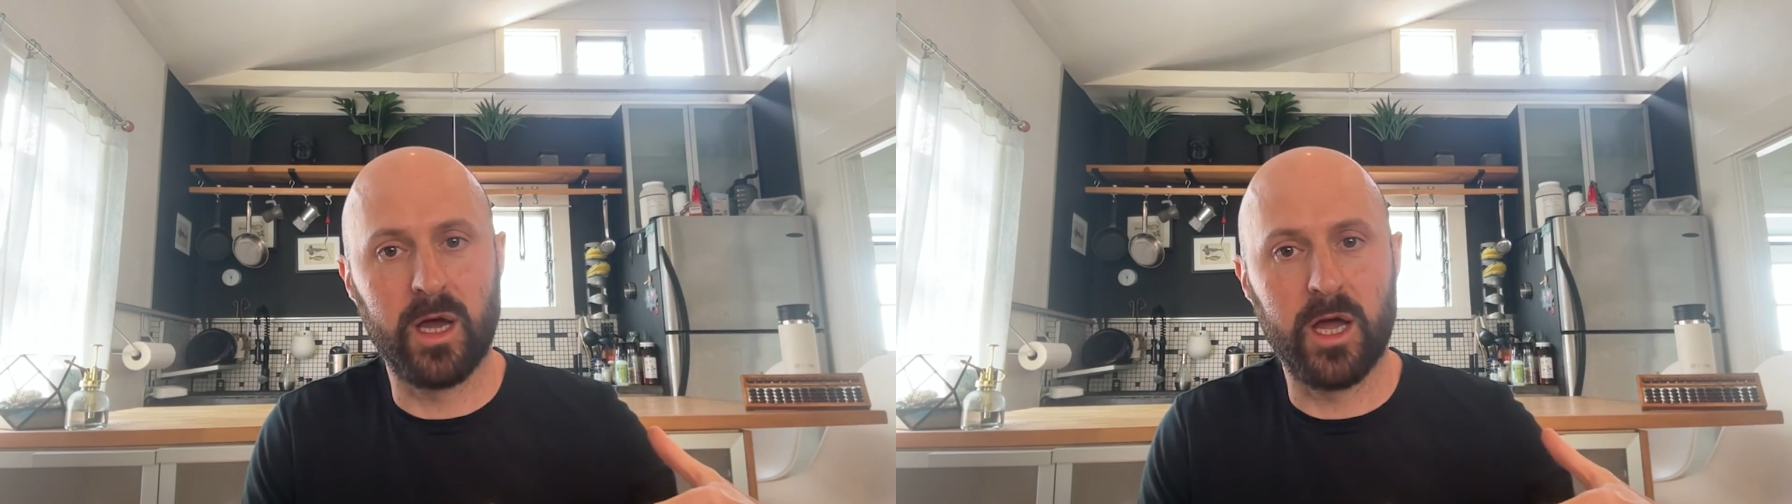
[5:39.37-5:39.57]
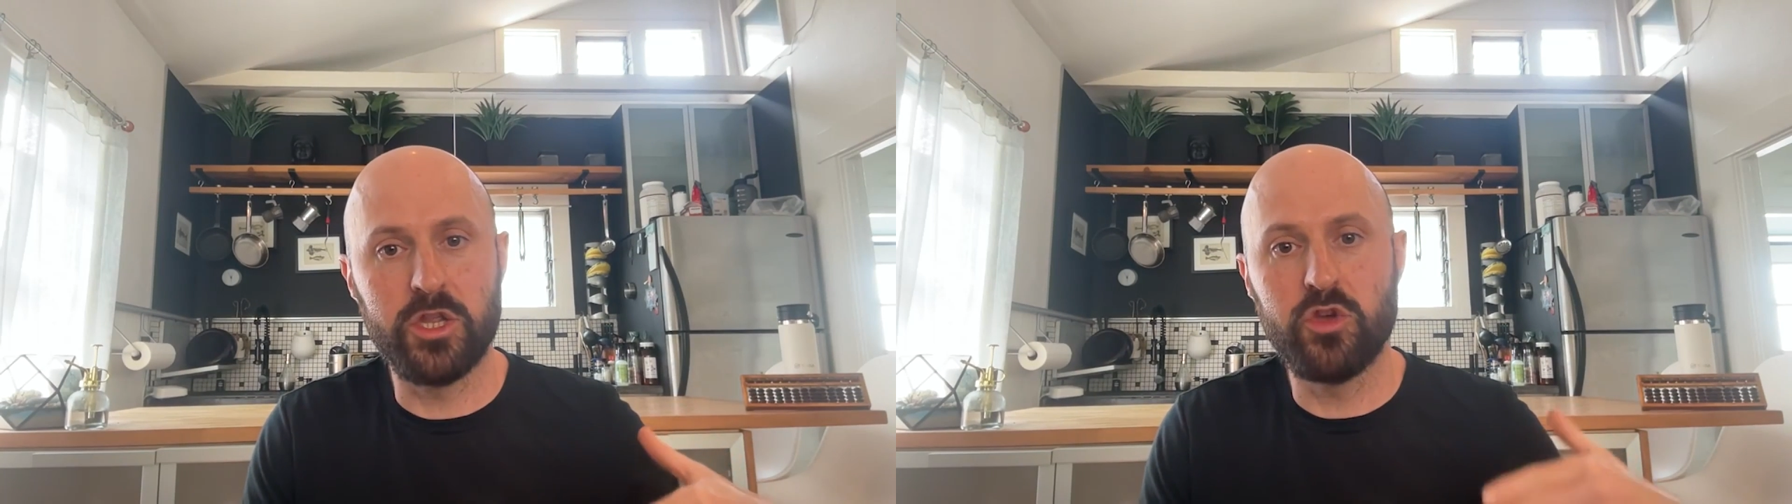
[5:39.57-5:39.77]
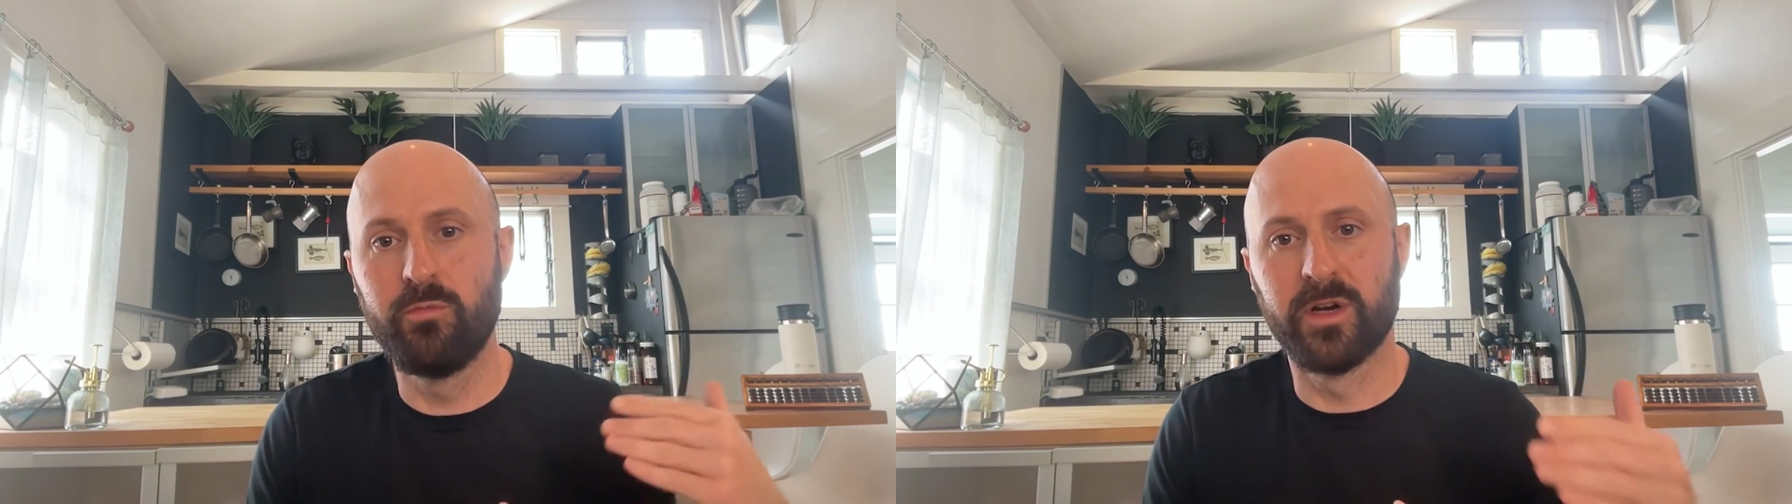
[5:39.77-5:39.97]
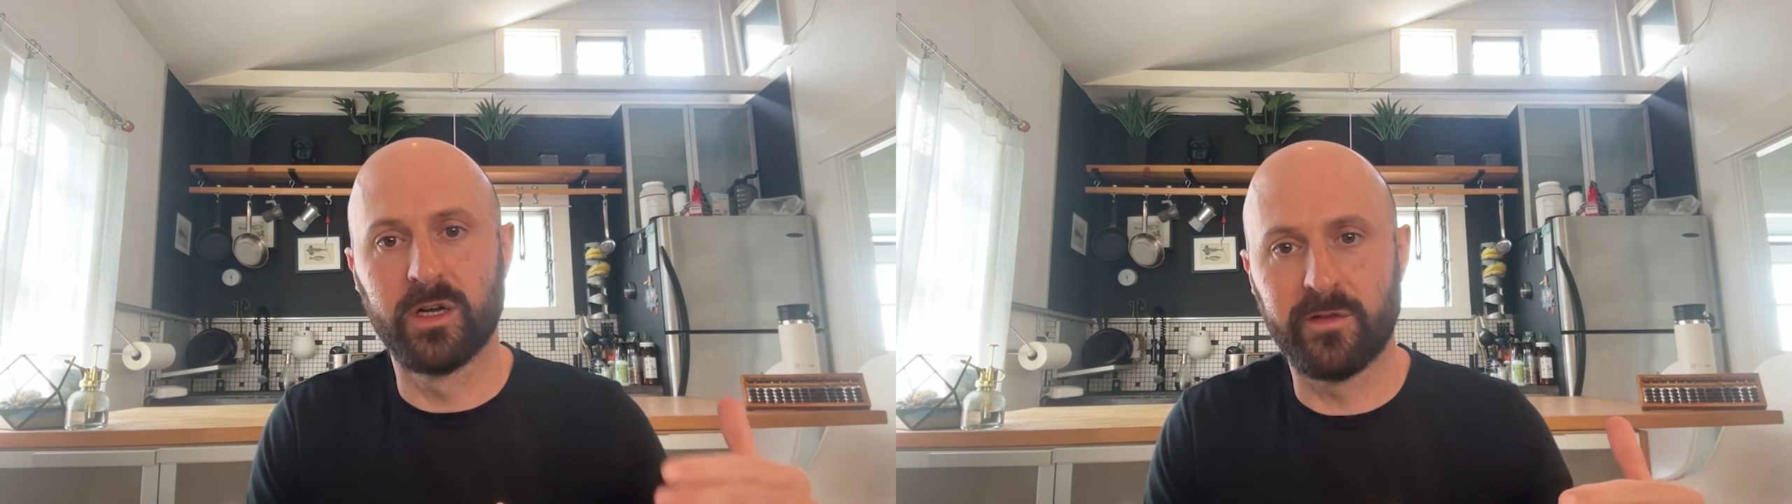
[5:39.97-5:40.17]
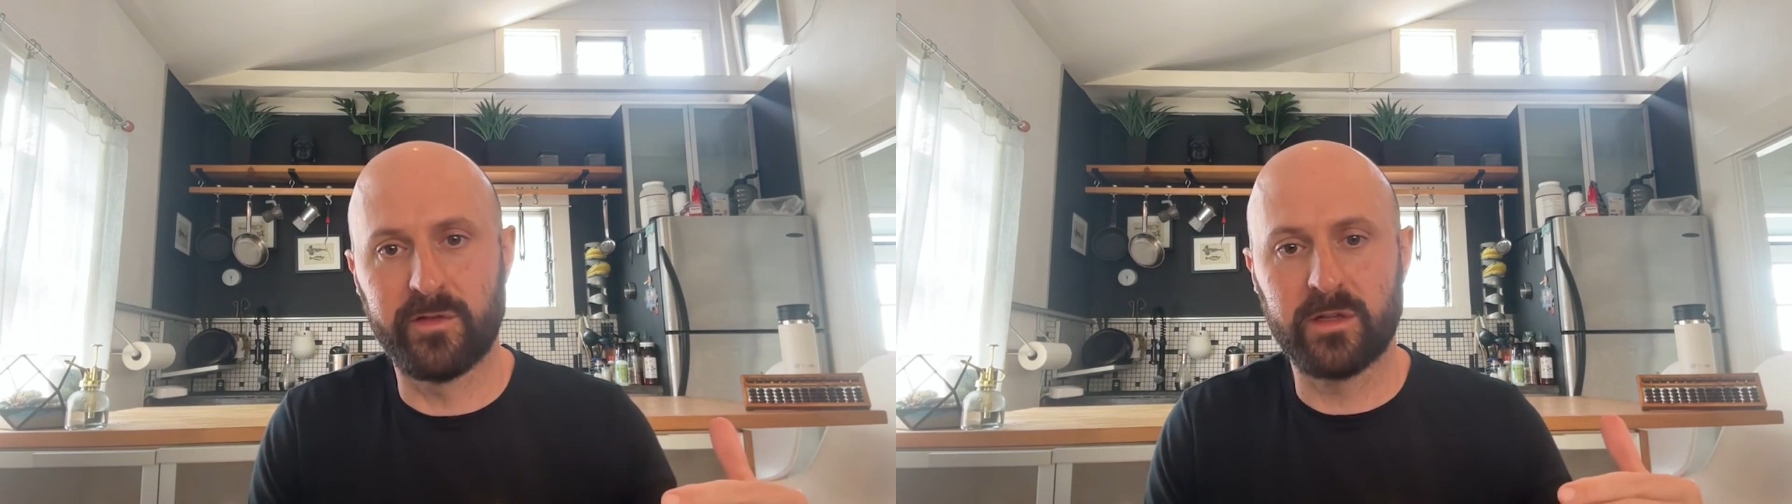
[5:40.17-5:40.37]
a new
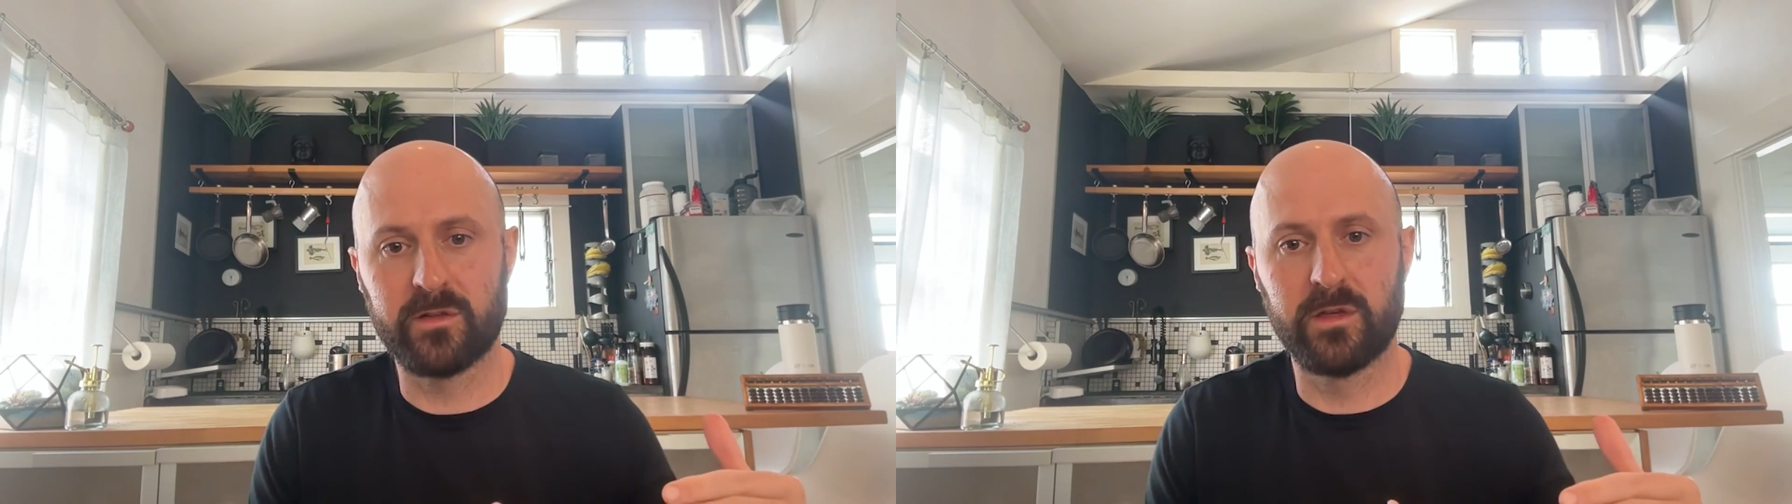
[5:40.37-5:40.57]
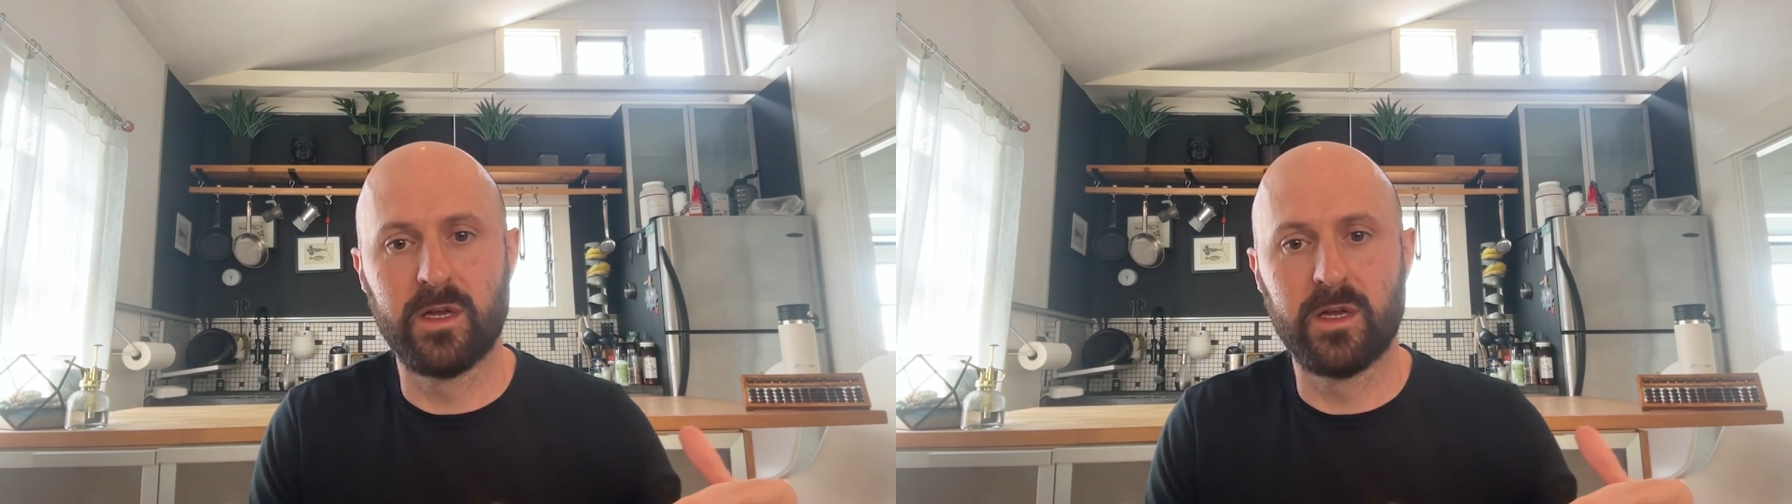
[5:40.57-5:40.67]
build of it